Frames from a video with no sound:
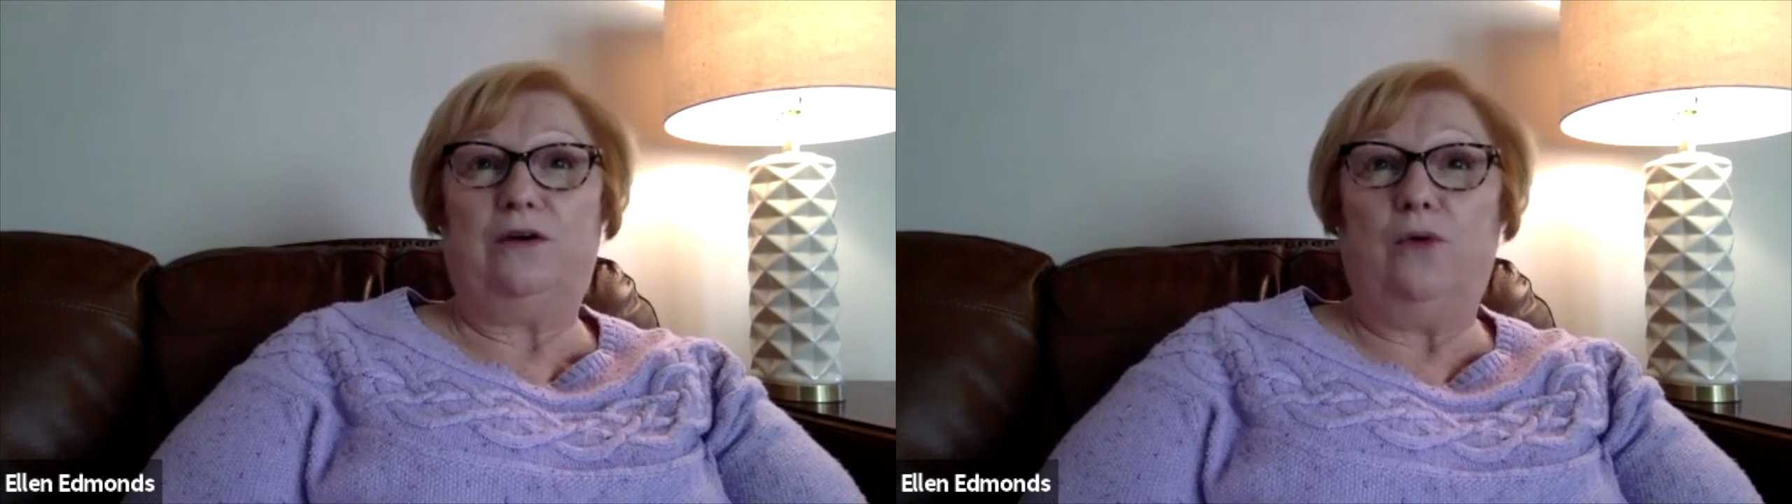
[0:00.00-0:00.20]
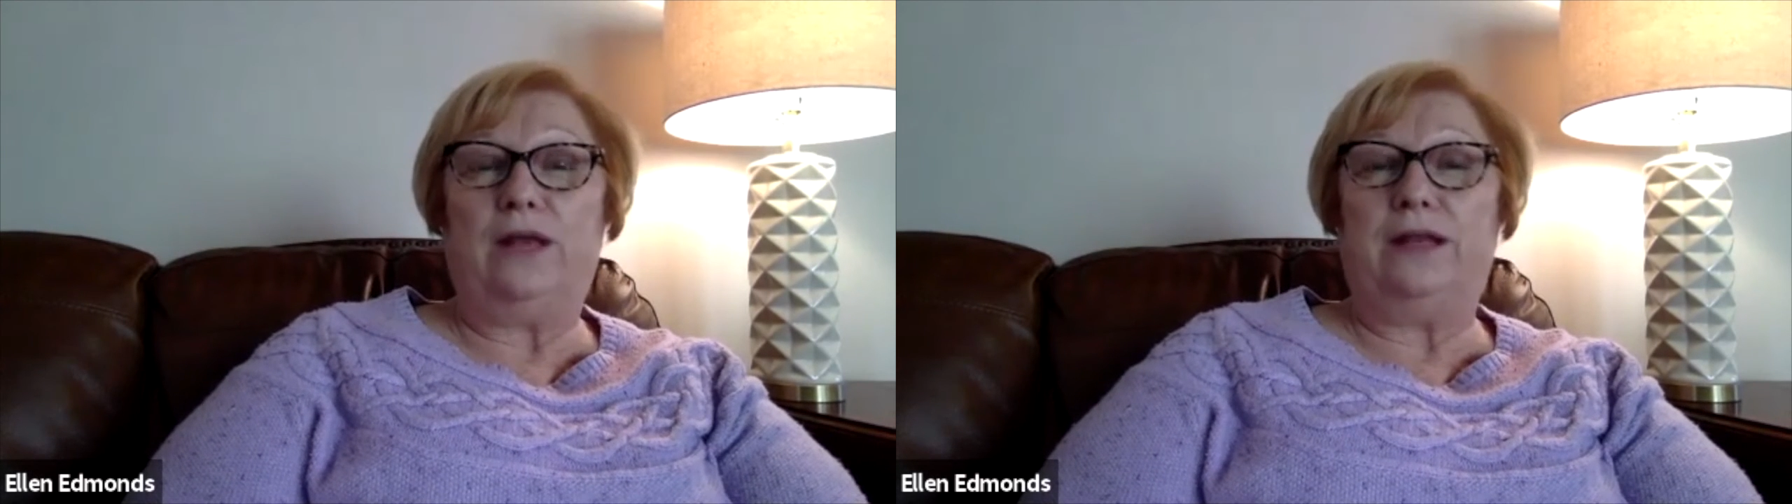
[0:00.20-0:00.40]

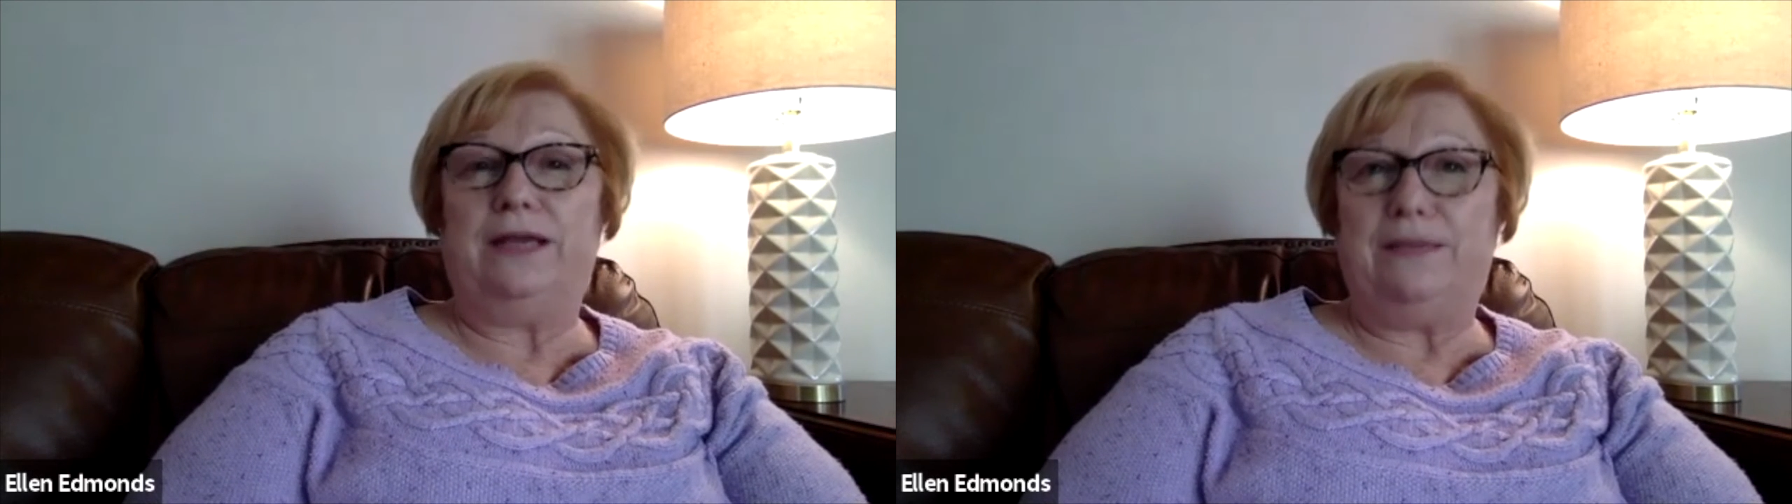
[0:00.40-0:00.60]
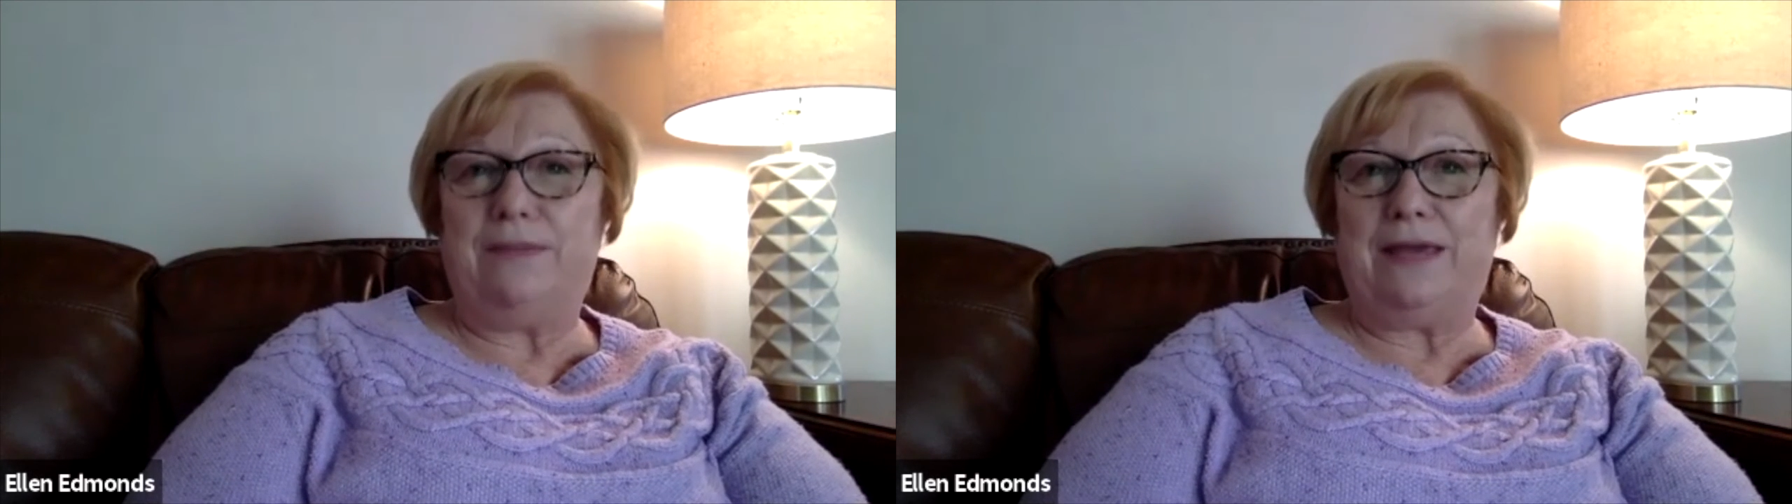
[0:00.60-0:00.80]

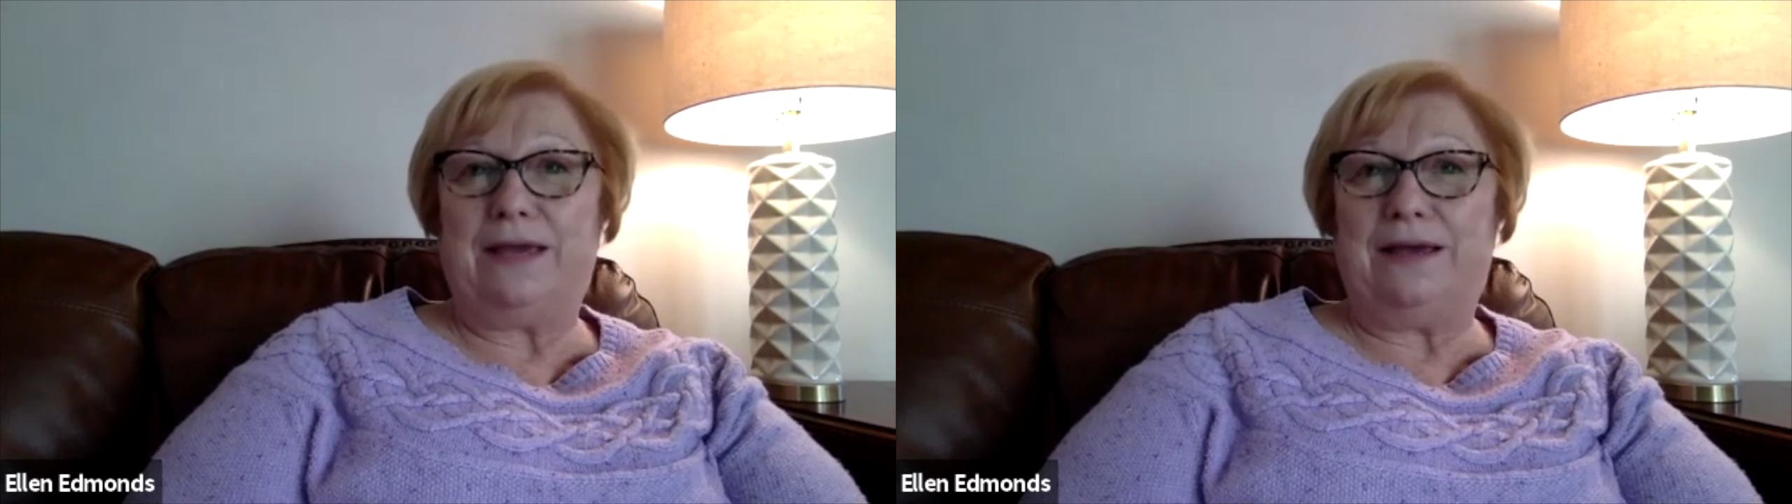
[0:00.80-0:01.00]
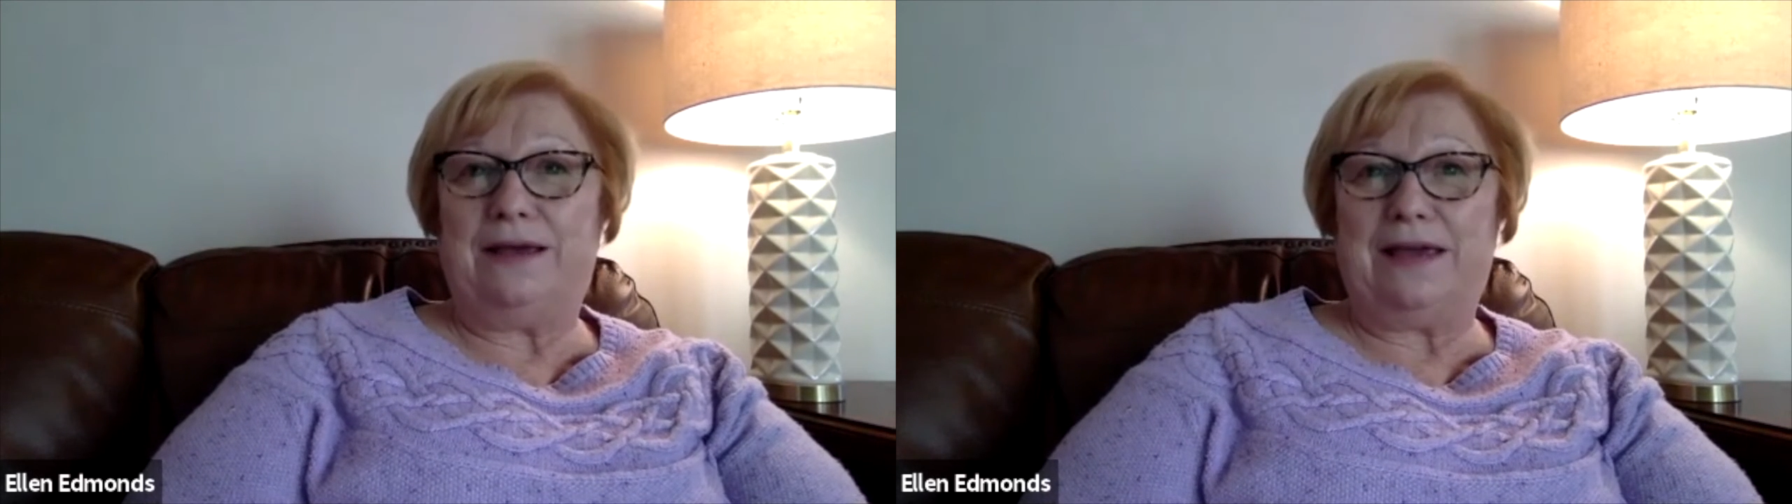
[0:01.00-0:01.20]
quickly make
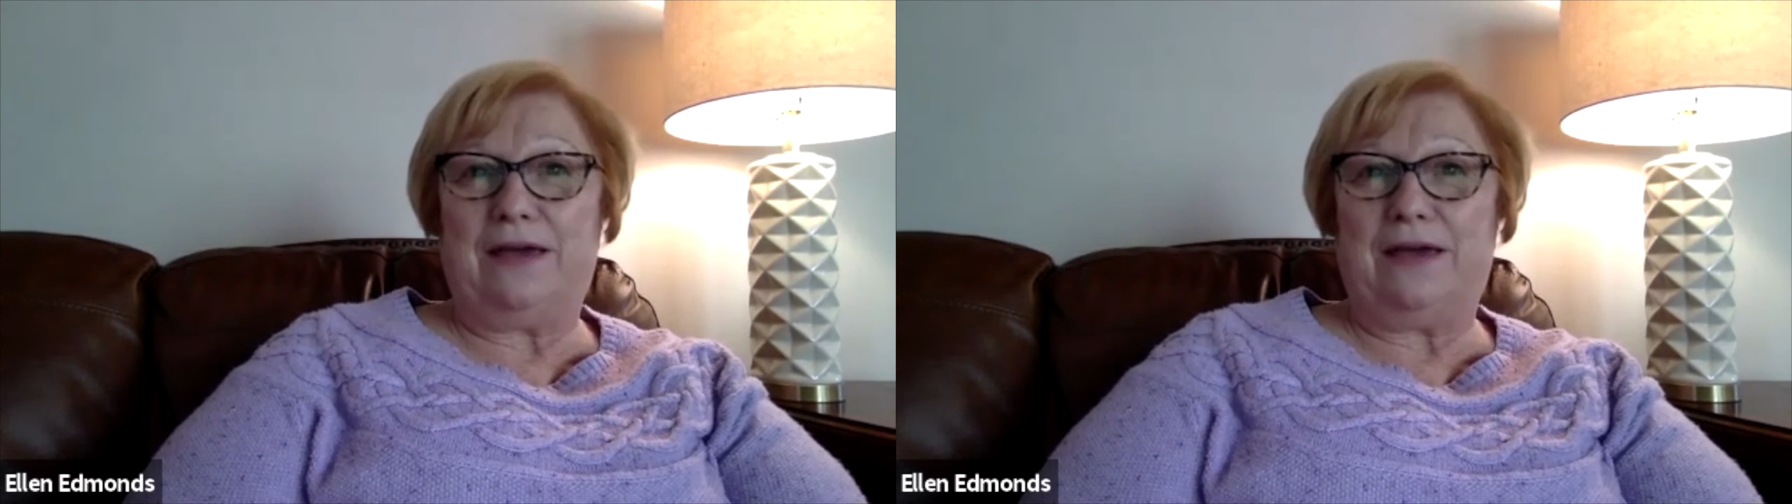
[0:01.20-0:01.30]
a